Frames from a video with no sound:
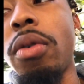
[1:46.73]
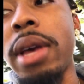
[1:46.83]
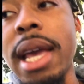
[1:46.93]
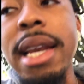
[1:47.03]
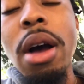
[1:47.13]

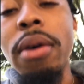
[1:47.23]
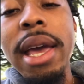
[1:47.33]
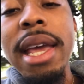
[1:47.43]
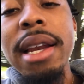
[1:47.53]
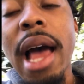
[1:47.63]

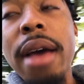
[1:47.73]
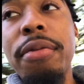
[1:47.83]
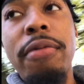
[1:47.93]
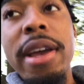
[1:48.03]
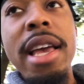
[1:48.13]

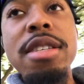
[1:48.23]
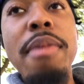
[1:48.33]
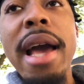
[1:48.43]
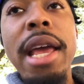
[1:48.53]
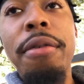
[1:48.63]
His
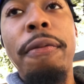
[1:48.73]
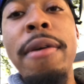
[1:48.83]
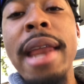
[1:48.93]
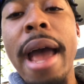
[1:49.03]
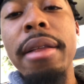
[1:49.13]
mind ain't
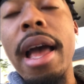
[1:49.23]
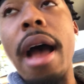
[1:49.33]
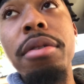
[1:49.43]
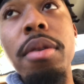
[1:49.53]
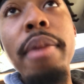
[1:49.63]
freed
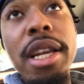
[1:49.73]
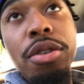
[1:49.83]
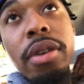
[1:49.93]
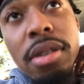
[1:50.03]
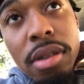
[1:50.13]
out the
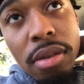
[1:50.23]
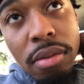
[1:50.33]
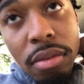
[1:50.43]
matrix.